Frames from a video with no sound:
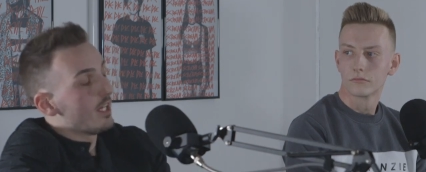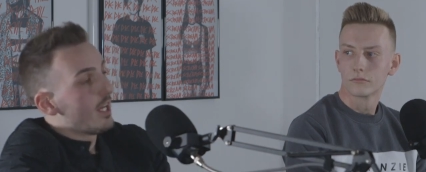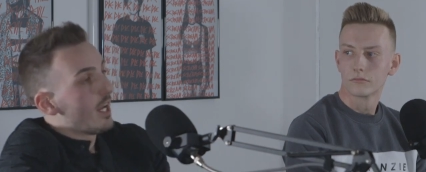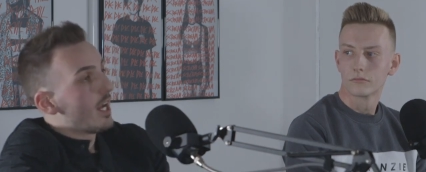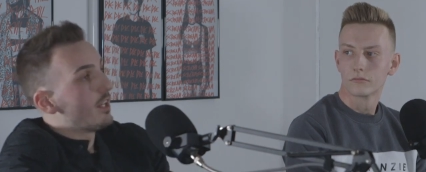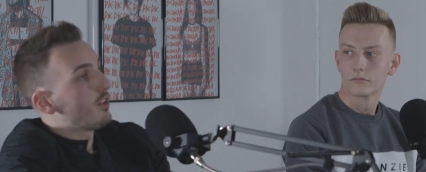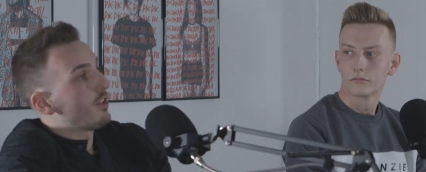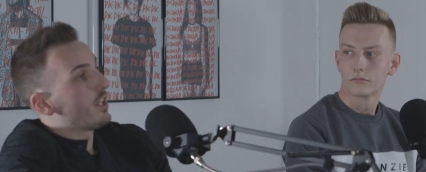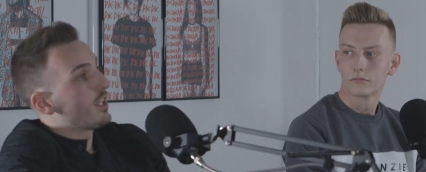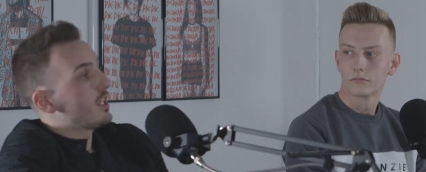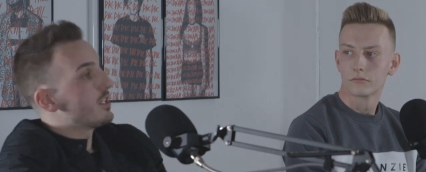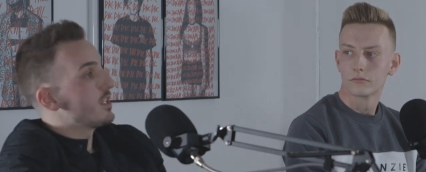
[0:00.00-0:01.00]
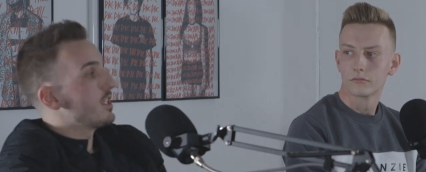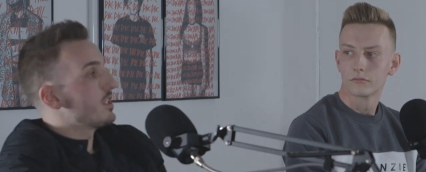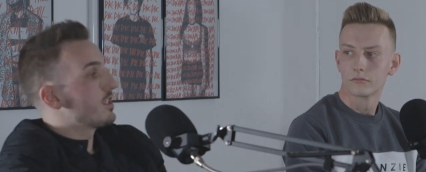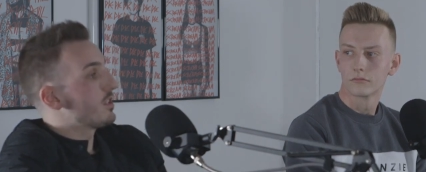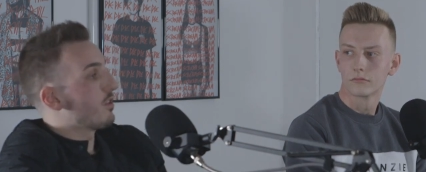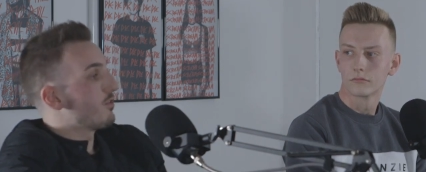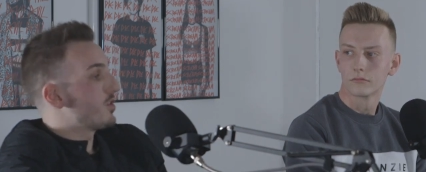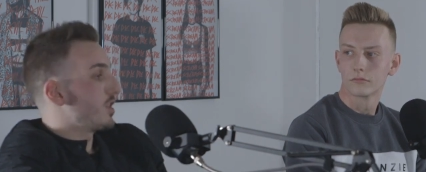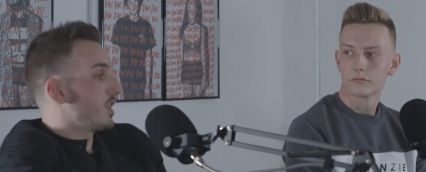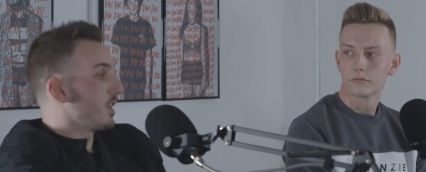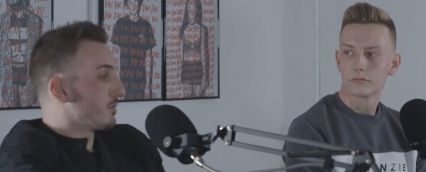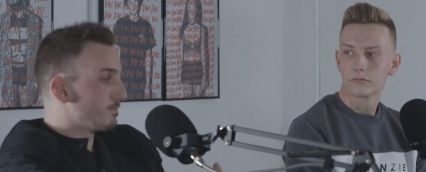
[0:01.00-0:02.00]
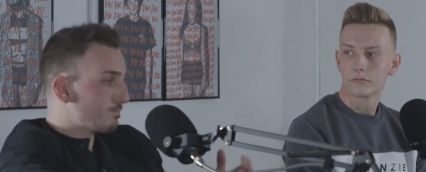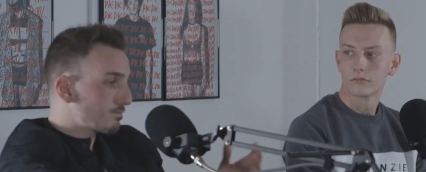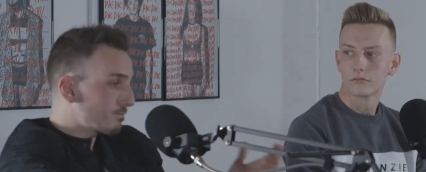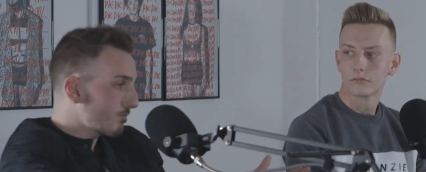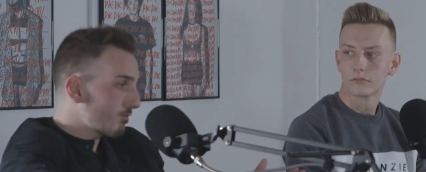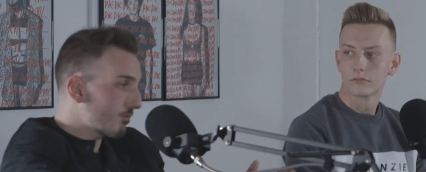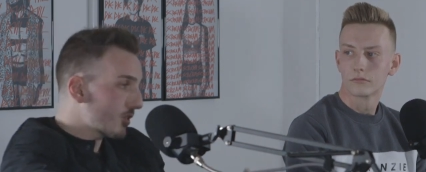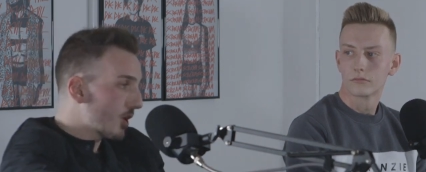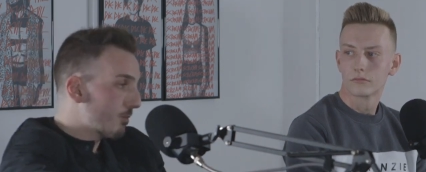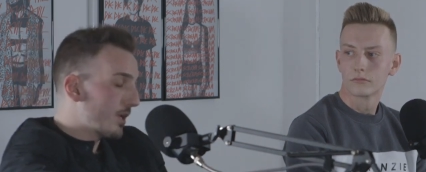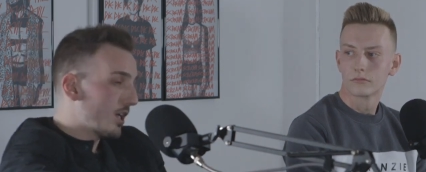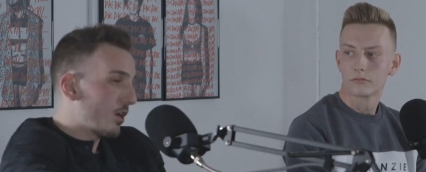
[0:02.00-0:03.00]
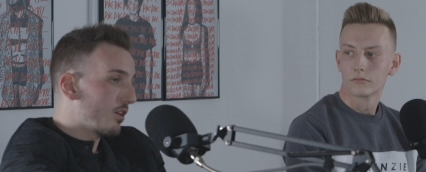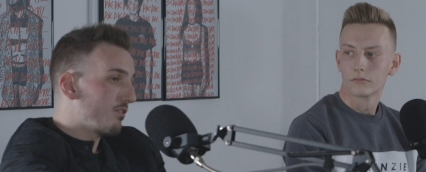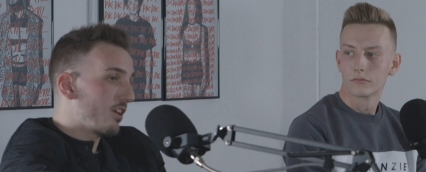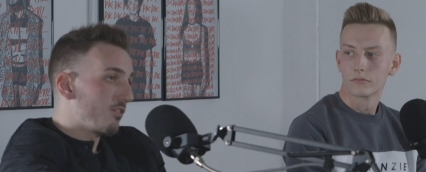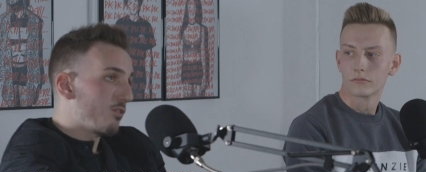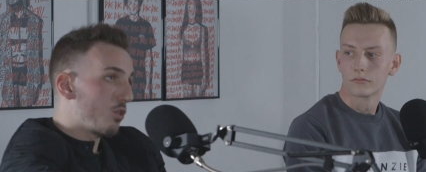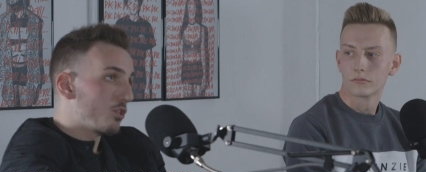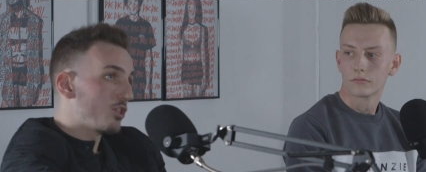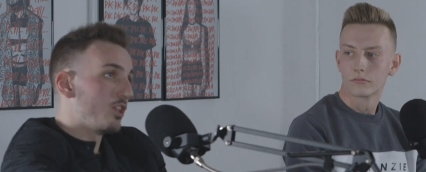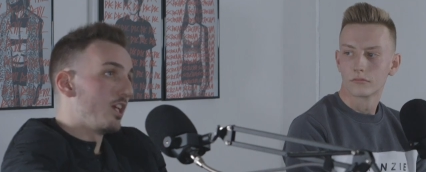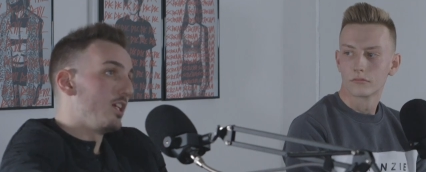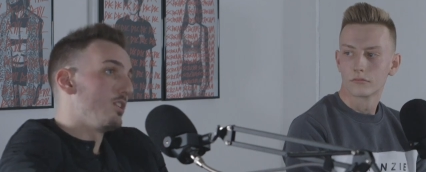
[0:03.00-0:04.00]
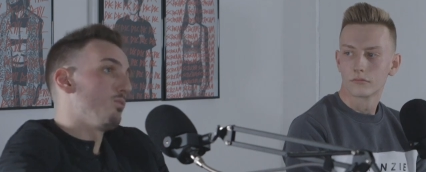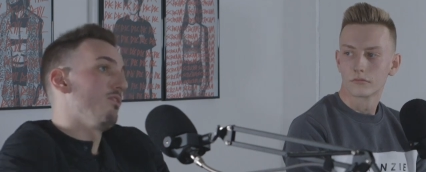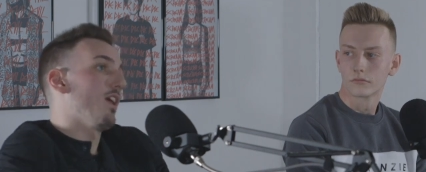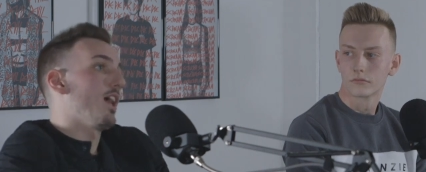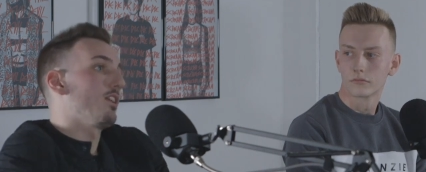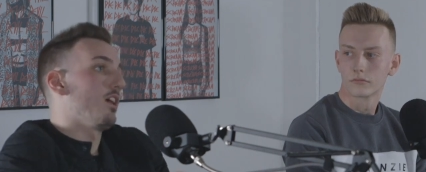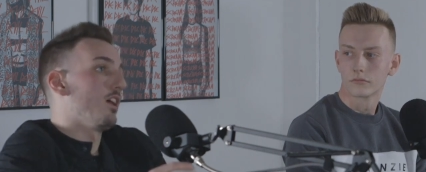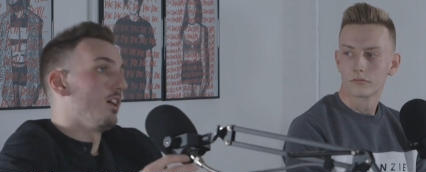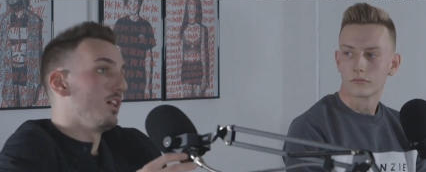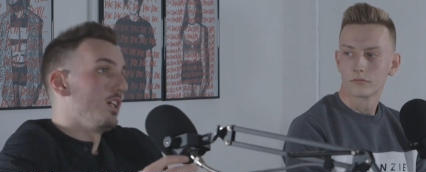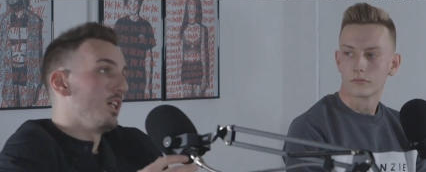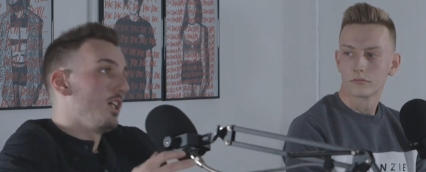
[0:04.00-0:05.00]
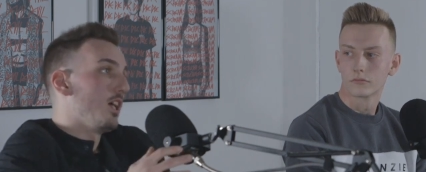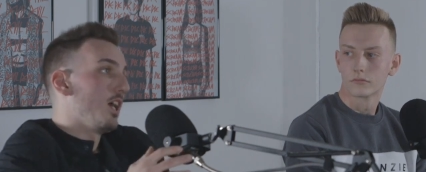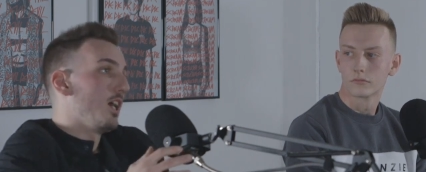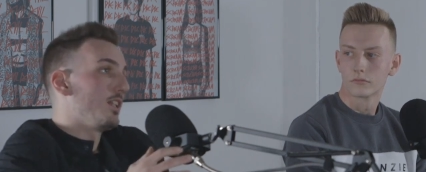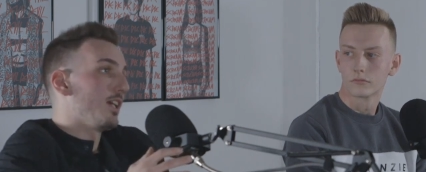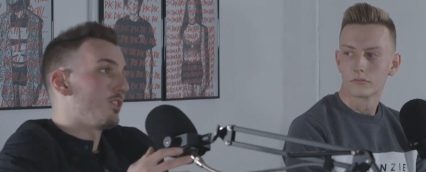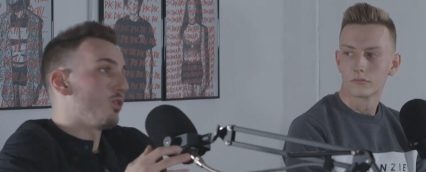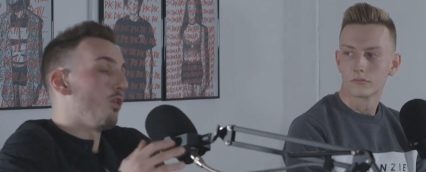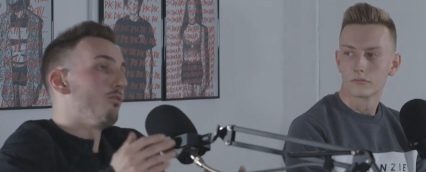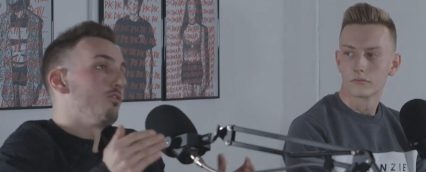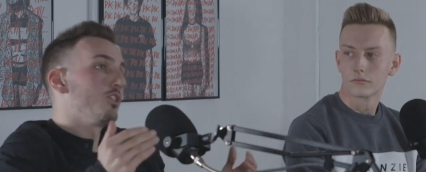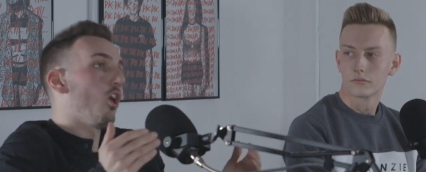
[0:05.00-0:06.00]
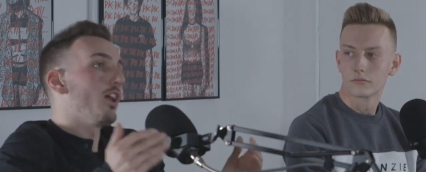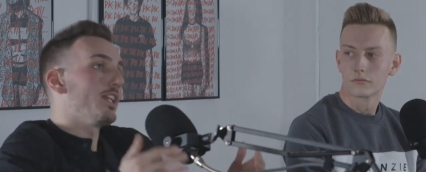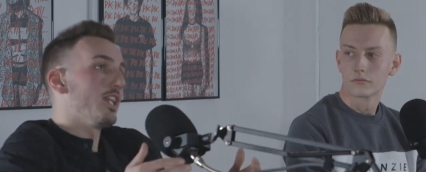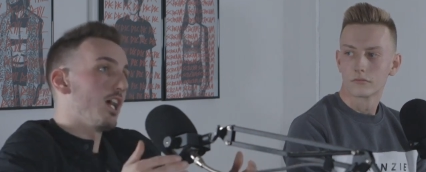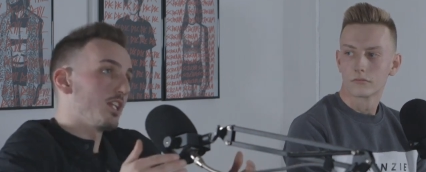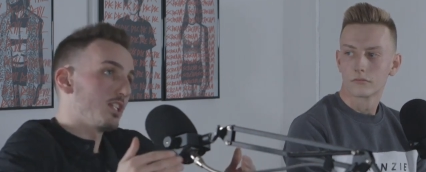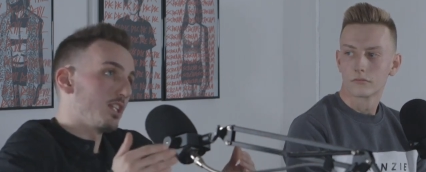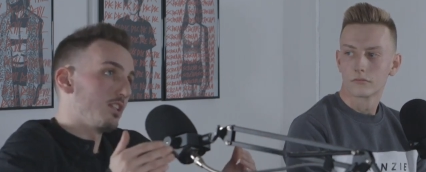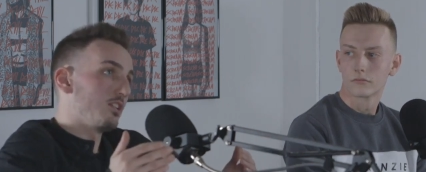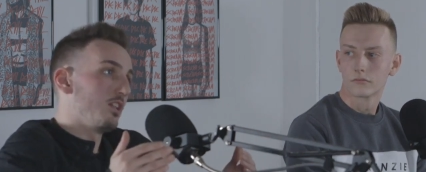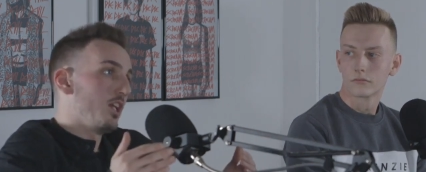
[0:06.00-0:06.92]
Speaker 1: And the thing is obviously me and Owen are very fortunate, is we've had our dad sort of guiding us and,